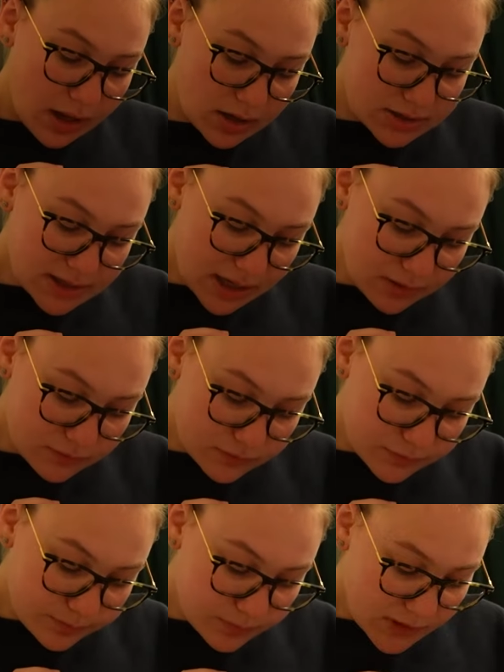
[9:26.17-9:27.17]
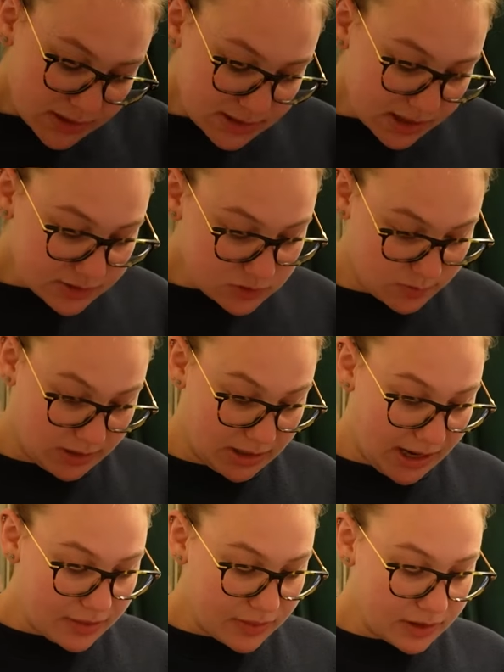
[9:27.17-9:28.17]
It's kind of it's kind of sweet.
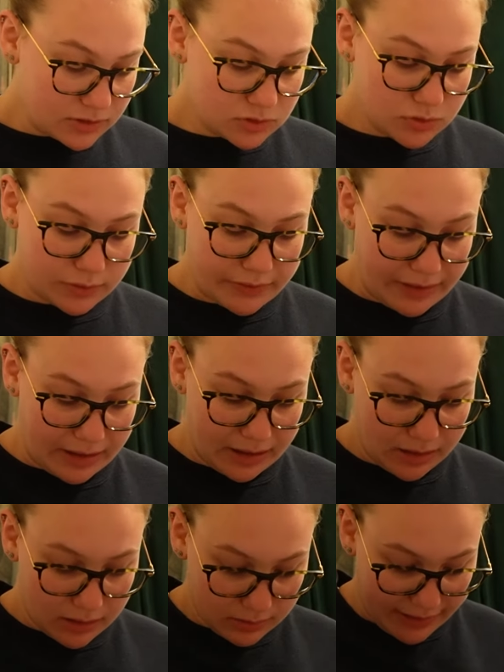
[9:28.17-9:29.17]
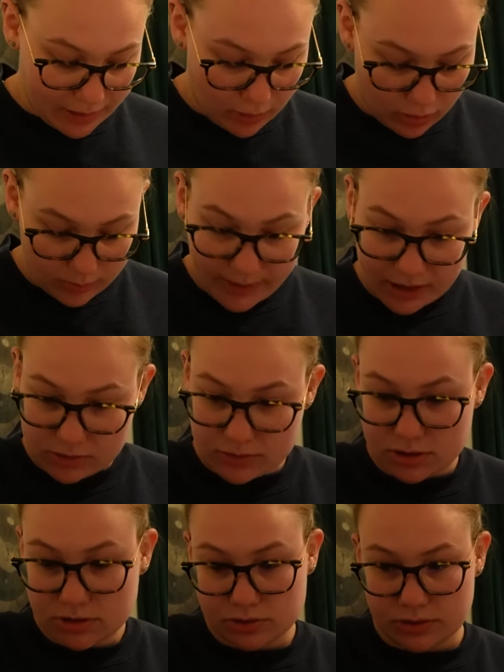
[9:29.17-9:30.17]
I think it's cool that like all
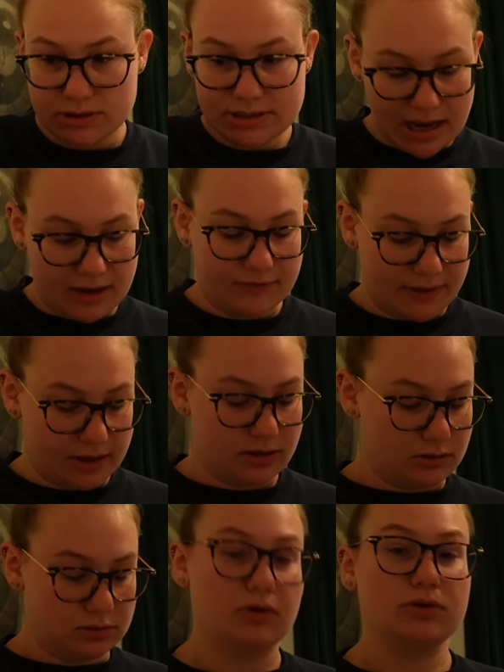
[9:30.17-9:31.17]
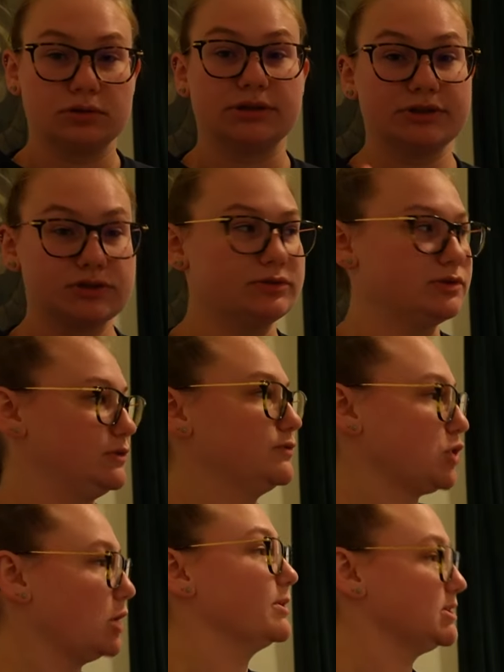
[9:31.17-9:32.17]
Pandora stores have like a local exclusive
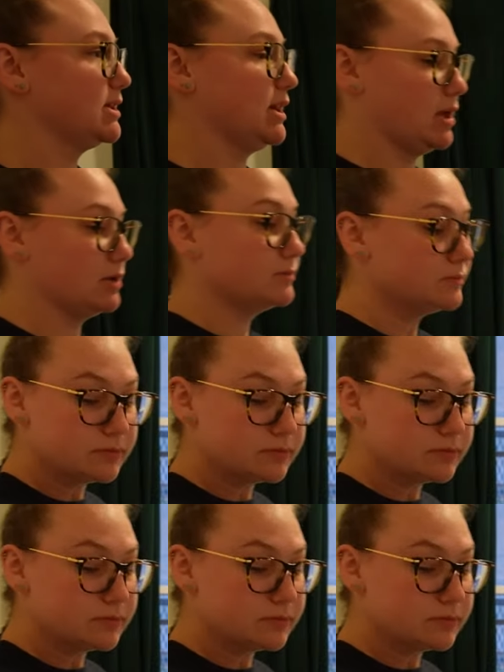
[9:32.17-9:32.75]
charm. It's a thing.